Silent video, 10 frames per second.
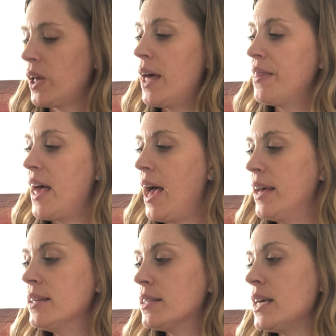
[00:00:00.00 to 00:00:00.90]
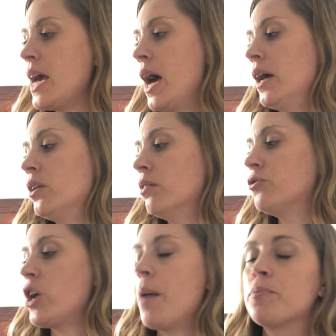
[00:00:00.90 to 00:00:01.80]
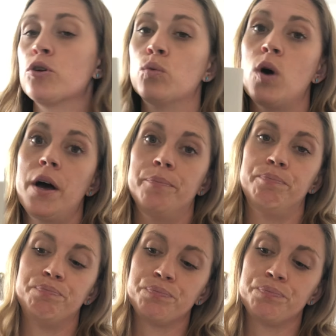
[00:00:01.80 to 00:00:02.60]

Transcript: And that is the end of chapter 1.